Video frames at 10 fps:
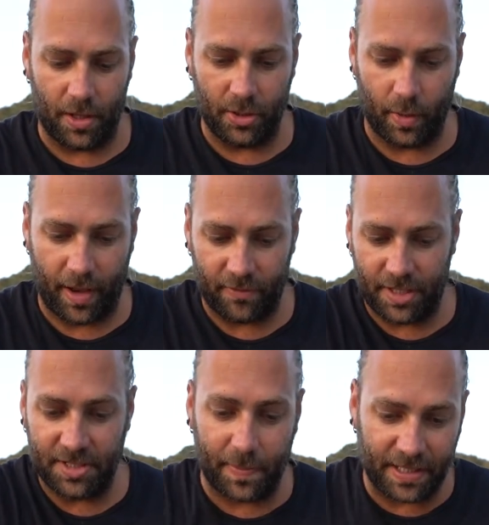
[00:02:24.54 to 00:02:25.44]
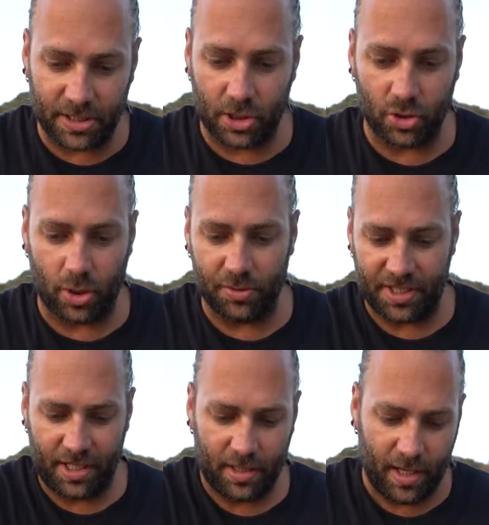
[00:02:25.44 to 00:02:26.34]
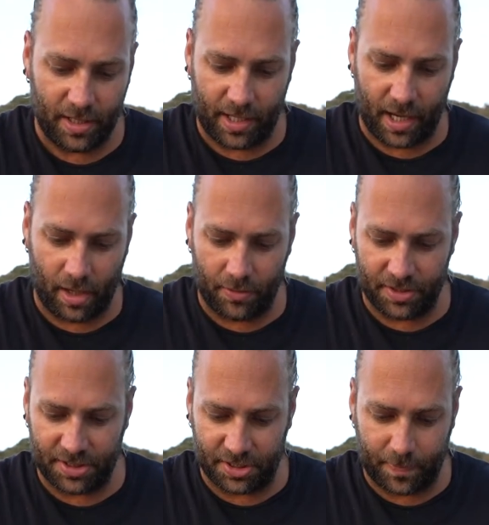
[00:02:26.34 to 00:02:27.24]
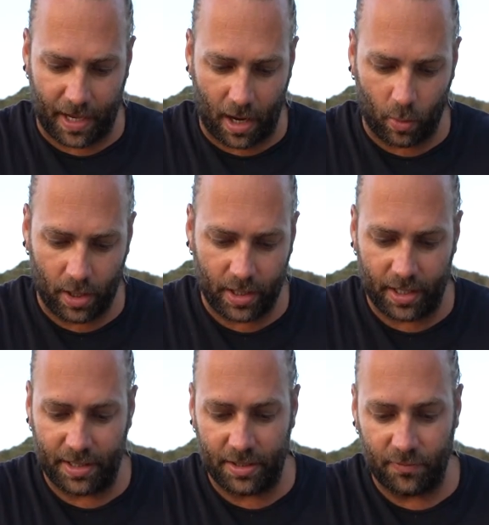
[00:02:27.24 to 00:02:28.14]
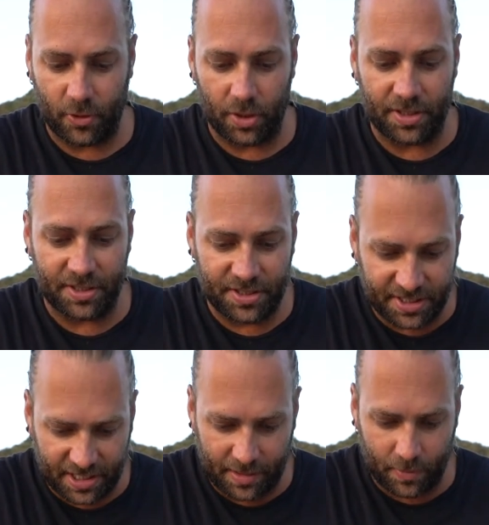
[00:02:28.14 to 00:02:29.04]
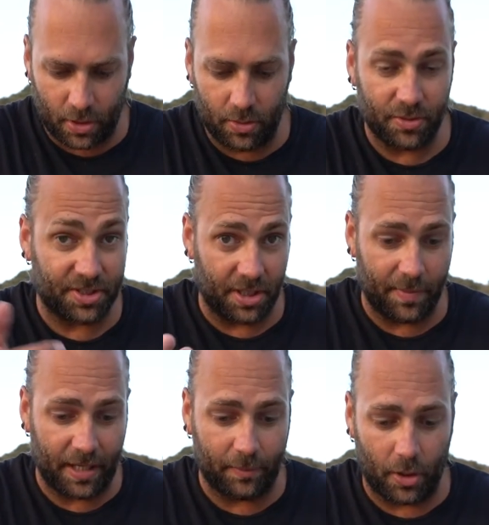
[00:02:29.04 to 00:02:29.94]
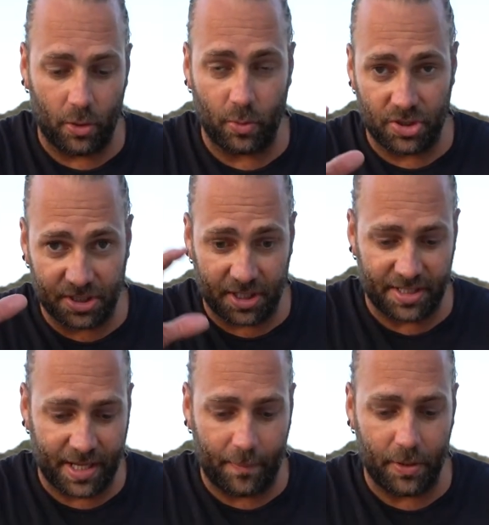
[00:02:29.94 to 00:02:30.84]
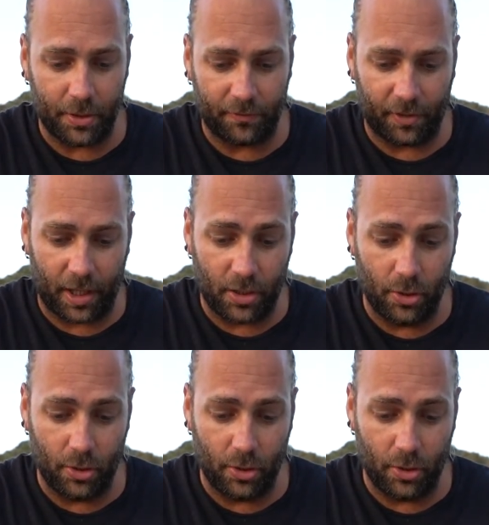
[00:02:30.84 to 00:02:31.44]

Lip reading: You have these basic controls here. Now, this is power, and then you've got cine mode or cinematic mode, which is going to dampen your flight.